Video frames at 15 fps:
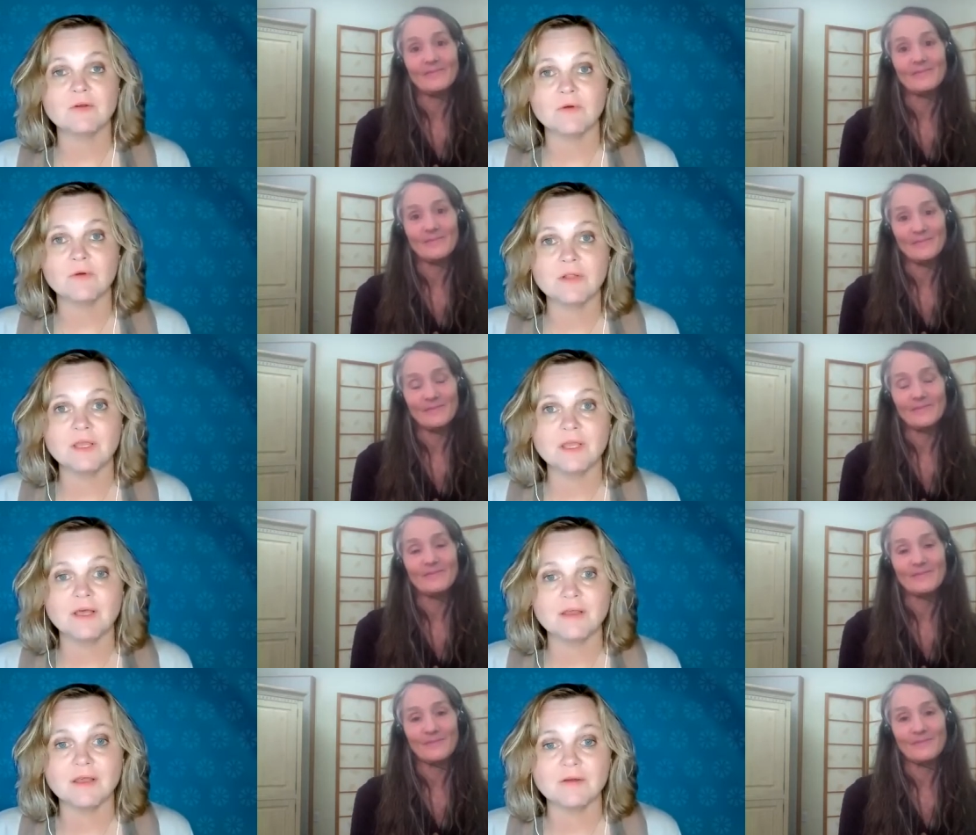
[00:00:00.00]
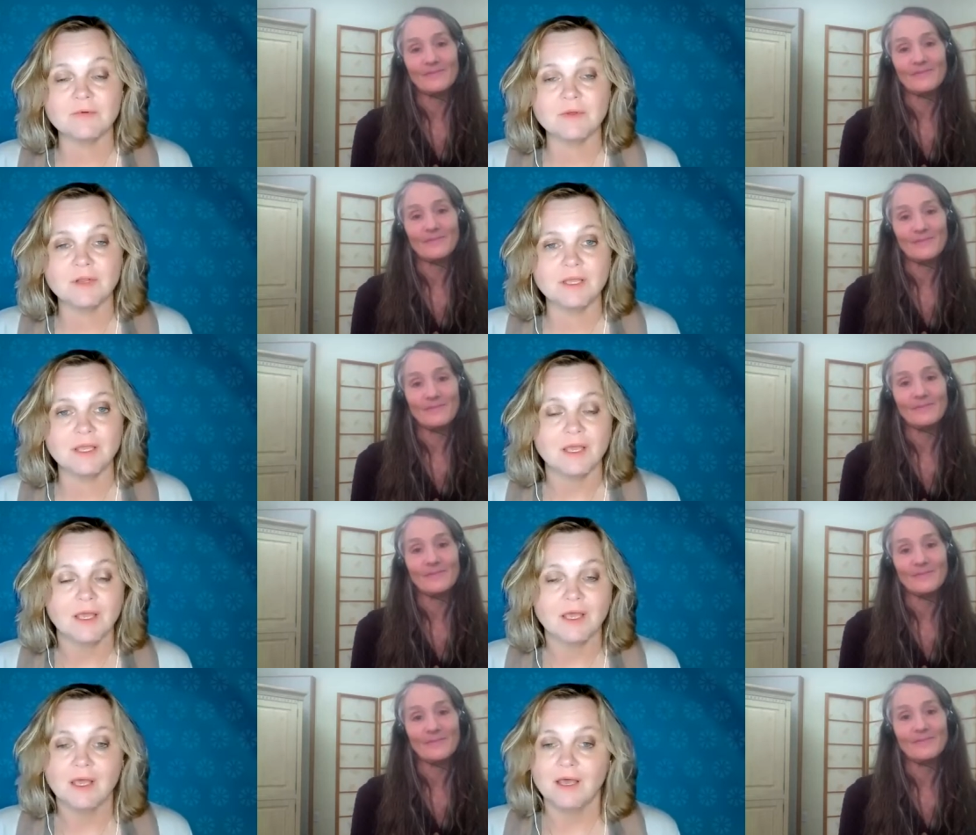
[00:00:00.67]
Speaker 1: earlier that
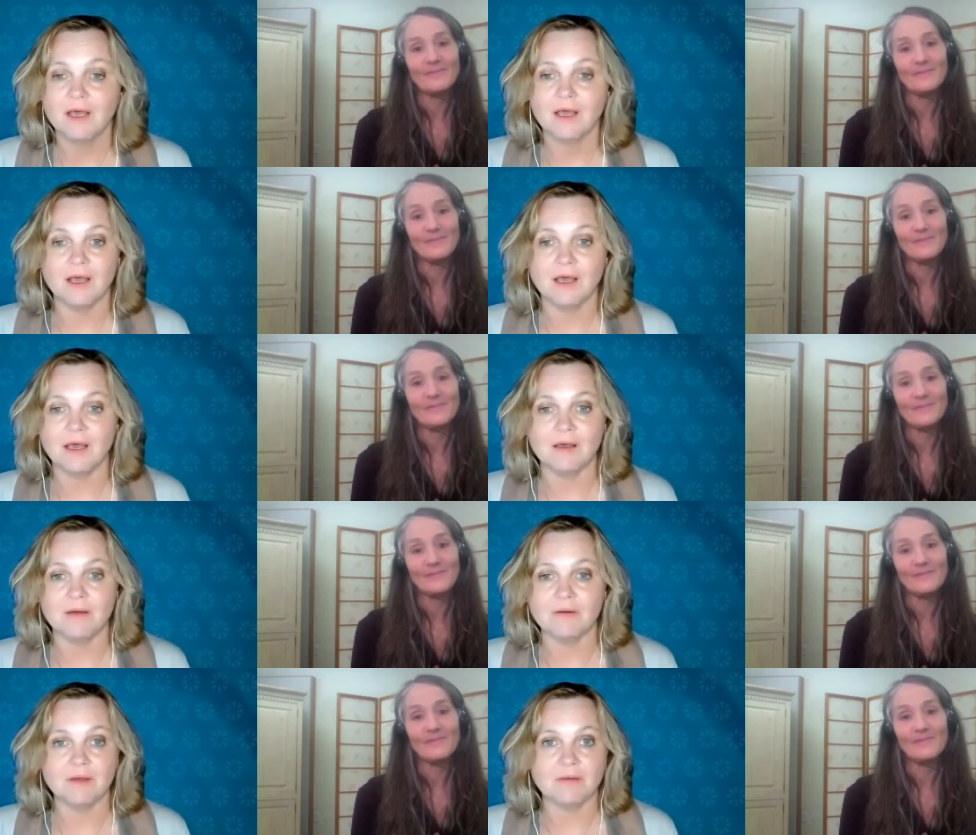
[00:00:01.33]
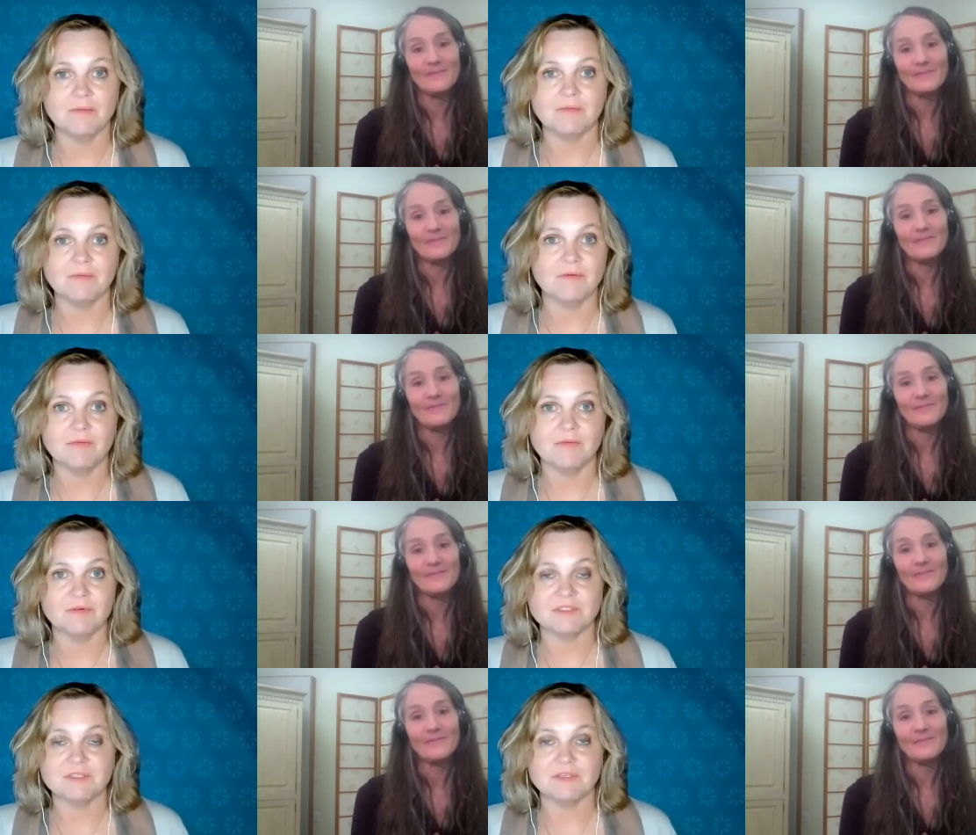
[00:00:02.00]
really uh,
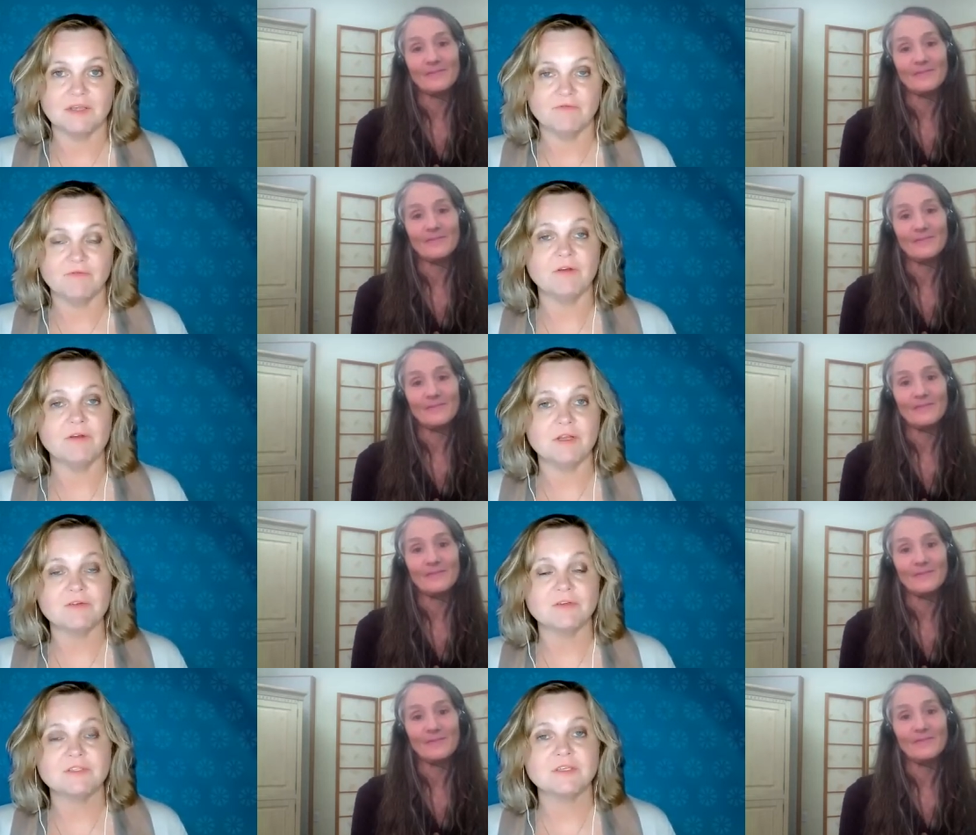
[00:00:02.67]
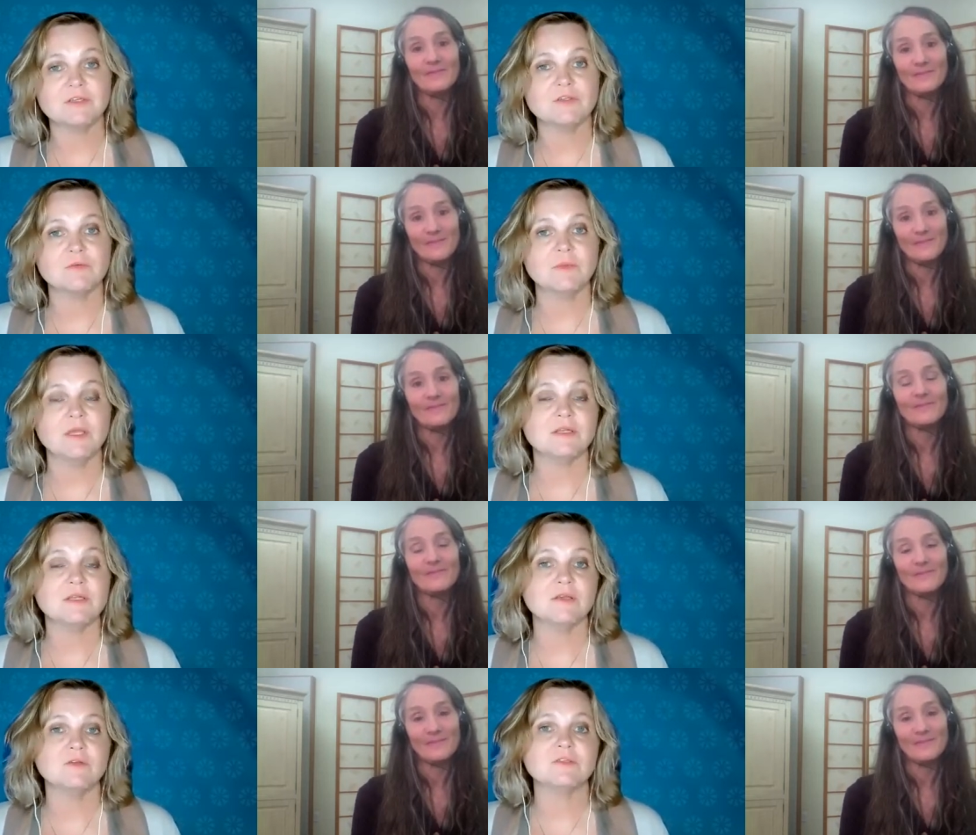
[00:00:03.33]
was very interesting to
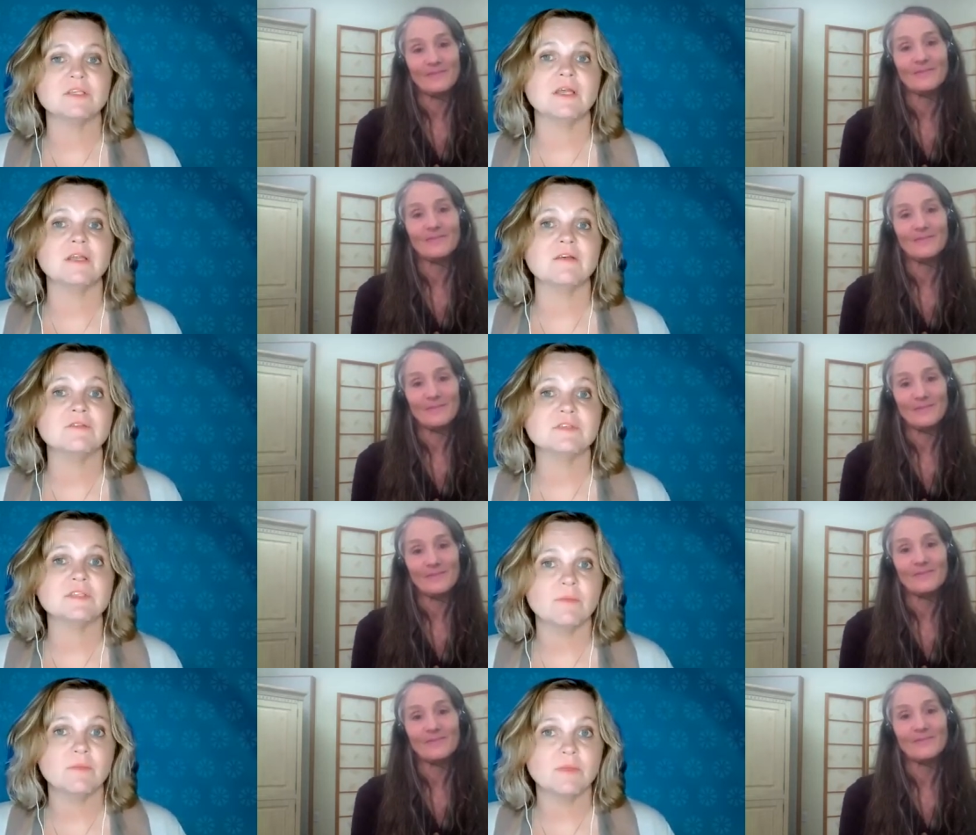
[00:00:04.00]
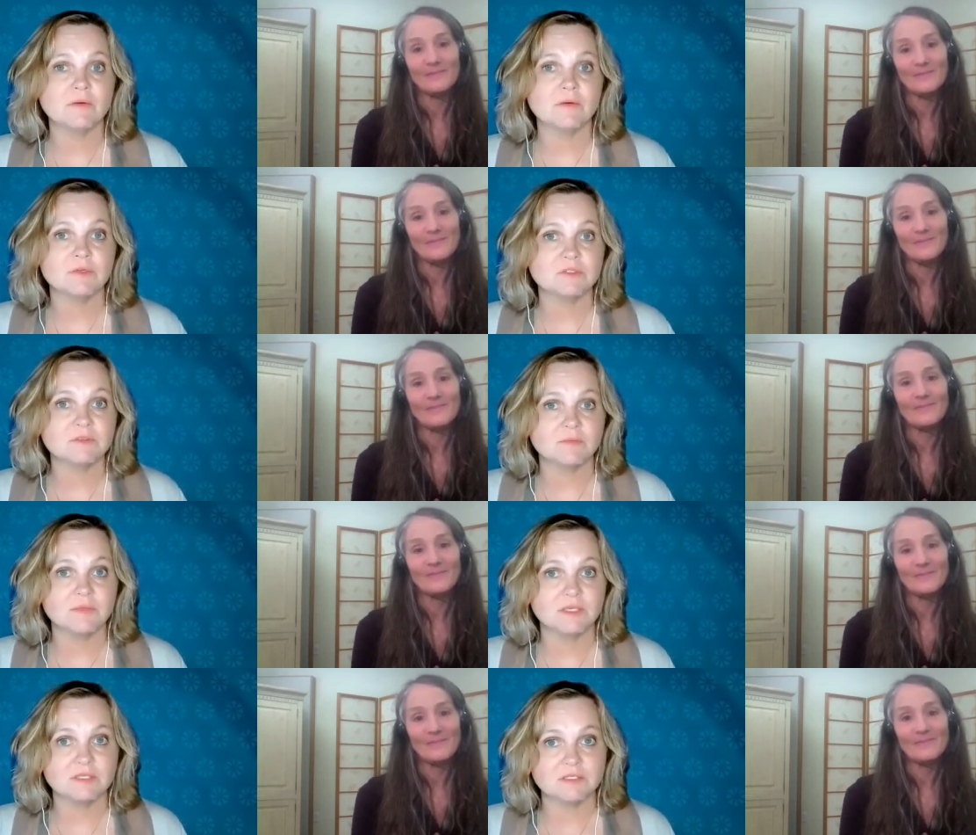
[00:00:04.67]
me. You said if something was
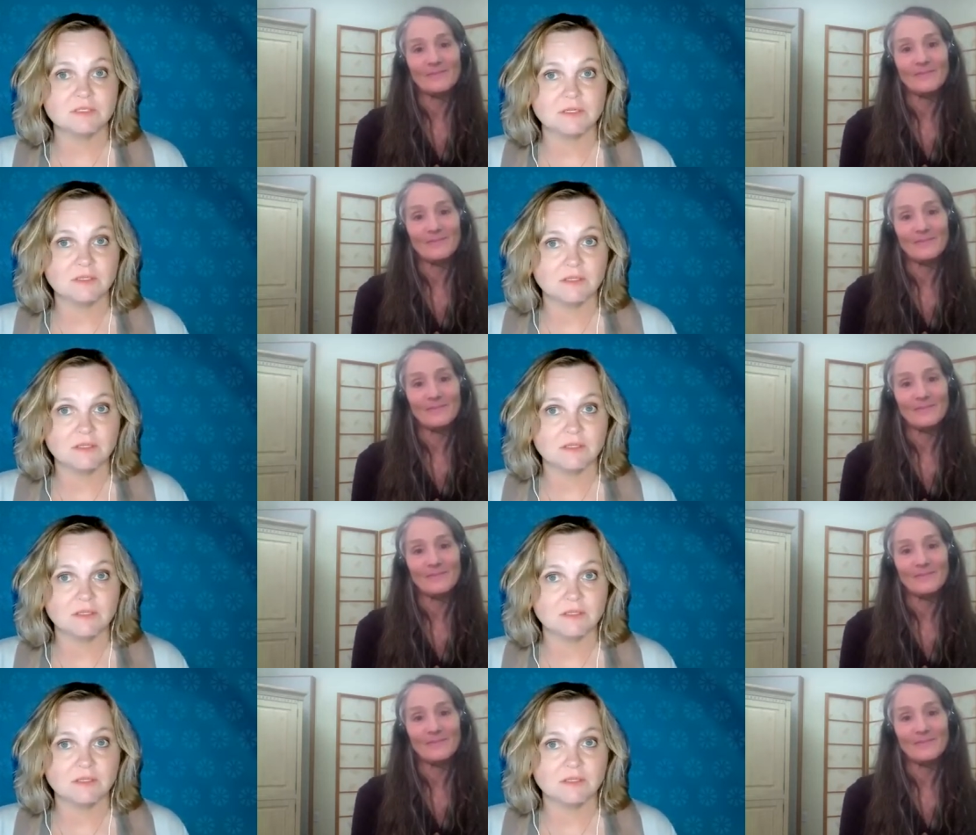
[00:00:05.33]
missed in